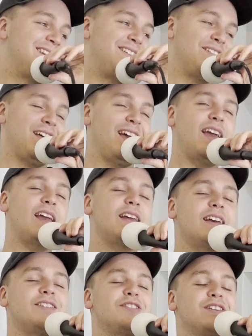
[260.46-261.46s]
So the hate
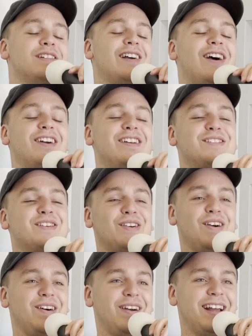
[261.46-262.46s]
in Judah's heart is
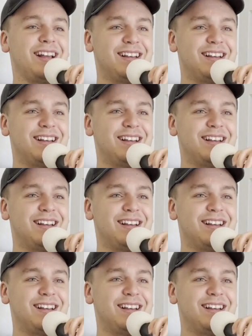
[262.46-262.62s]
growing.